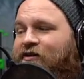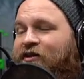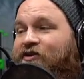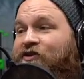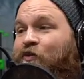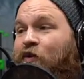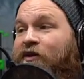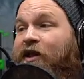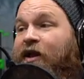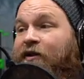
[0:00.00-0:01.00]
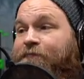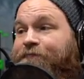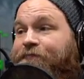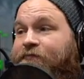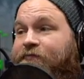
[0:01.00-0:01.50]
It's just one line
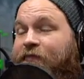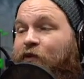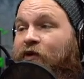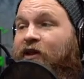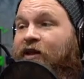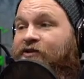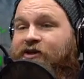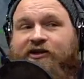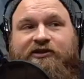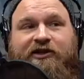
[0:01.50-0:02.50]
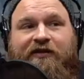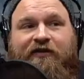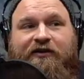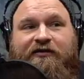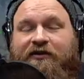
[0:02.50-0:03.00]
changes to give
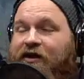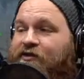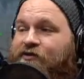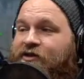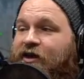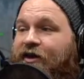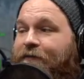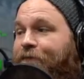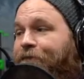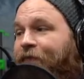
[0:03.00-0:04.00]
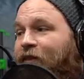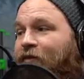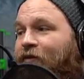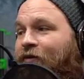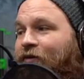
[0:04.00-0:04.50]
you the extra Z height.
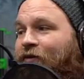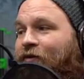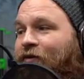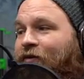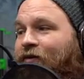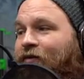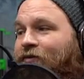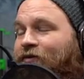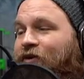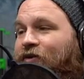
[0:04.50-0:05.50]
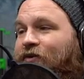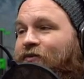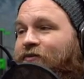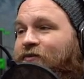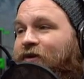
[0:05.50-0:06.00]

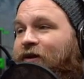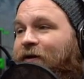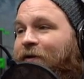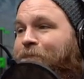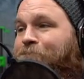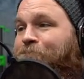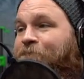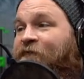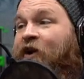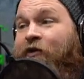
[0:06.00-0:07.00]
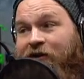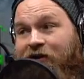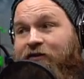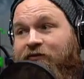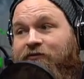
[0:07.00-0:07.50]
So very
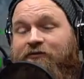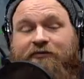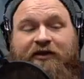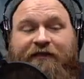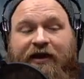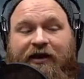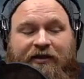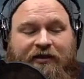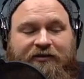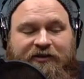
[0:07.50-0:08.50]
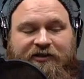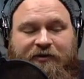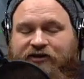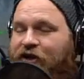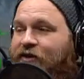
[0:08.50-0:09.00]
little, if anything, needs to be
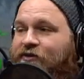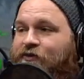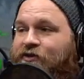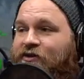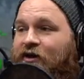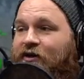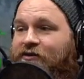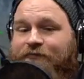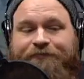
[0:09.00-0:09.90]
changed, which is awesome.